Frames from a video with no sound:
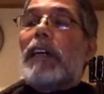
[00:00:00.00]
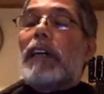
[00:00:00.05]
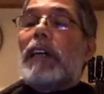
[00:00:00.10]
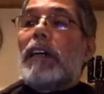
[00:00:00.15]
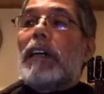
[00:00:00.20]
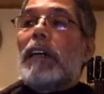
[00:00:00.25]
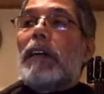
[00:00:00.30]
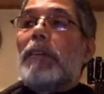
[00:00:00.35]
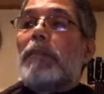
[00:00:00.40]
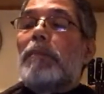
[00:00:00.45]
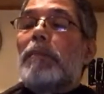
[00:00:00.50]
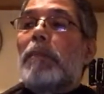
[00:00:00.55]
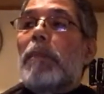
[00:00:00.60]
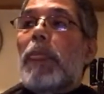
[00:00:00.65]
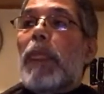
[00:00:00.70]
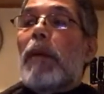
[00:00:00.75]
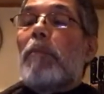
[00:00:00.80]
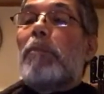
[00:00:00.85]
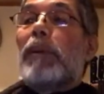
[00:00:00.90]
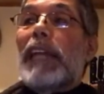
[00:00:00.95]
Um,
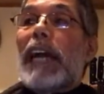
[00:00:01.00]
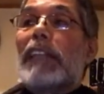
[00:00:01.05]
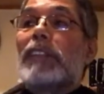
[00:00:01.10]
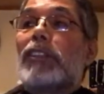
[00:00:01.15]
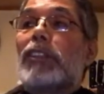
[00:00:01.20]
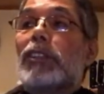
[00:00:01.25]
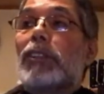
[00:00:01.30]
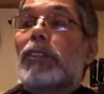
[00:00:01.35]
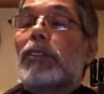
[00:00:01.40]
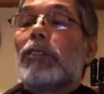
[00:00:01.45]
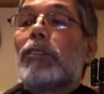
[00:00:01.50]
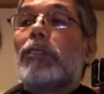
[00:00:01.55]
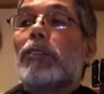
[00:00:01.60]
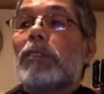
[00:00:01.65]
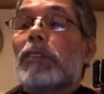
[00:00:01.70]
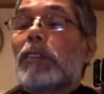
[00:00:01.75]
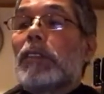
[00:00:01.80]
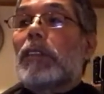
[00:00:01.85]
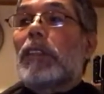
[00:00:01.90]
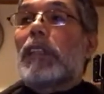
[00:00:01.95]
but I do
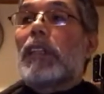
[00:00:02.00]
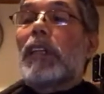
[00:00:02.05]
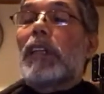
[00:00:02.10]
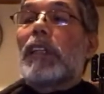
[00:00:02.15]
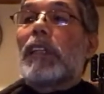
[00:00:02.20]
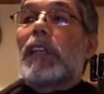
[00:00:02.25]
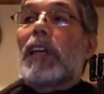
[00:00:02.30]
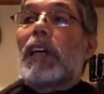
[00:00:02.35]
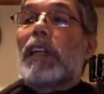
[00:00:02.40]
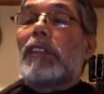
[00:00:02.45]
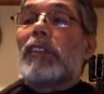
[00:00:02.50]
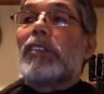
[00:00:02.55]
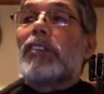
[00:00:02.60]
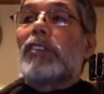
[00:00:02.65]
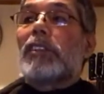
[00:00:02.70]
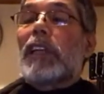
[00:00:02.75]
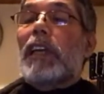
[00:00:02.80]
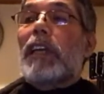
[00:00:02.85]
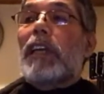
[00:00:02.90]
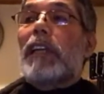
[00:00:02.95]

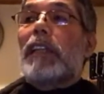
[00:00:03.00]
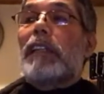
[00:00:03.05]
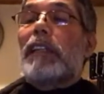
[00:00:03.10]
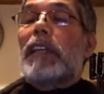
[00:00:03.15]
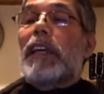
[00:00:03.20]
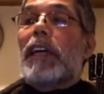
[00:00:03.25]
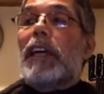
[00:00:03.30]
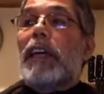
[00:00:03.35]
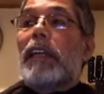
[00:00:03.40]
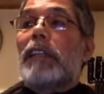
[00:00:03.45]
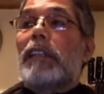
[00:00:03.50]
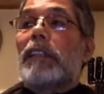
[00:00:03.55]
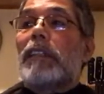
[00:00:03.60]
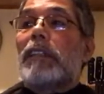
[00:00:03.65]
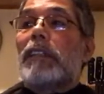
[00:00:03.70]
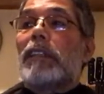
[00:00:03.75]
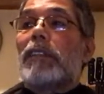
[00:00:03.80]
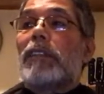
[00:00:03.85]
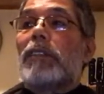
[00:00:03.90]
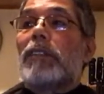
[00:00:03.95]
understand that
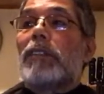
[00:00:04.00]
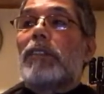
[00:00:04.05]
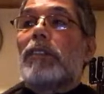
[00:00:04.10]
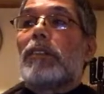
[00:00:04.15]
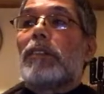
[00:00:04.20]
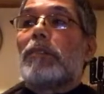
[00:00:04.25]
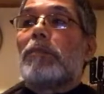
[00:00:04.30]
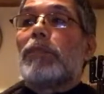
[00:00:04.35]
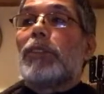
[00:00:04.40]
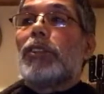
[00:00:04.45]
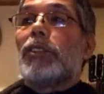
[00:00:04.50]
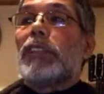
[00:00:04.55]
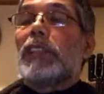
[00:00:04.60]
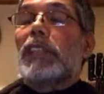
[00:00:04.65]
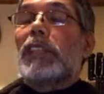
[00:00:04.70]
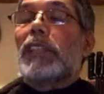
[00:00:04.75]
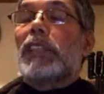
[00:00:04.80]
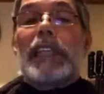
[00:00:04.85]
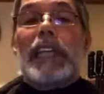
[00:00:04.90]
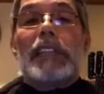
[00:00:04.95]

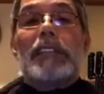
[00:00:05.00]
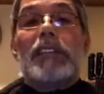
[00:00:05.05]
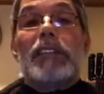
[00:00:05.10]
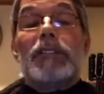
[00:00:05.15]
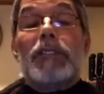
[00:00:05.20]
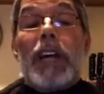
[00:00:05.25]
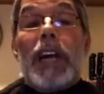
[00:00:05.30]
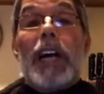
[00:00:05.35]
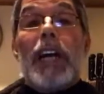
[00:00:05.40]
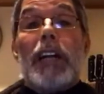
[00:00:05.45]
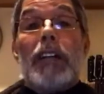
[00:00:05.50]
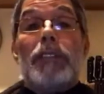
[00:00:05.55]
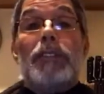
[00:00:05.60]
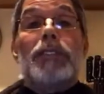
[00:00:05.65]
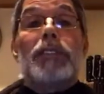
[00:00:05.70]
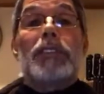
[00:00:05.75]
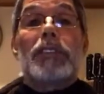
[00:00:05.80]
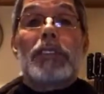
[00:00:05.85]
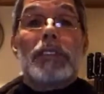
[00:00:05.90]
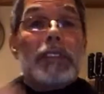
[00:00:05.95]
music and dance
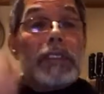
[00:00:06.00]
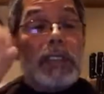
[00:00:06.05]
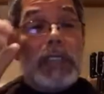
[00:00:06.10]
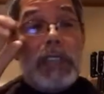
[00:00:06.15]
evolves.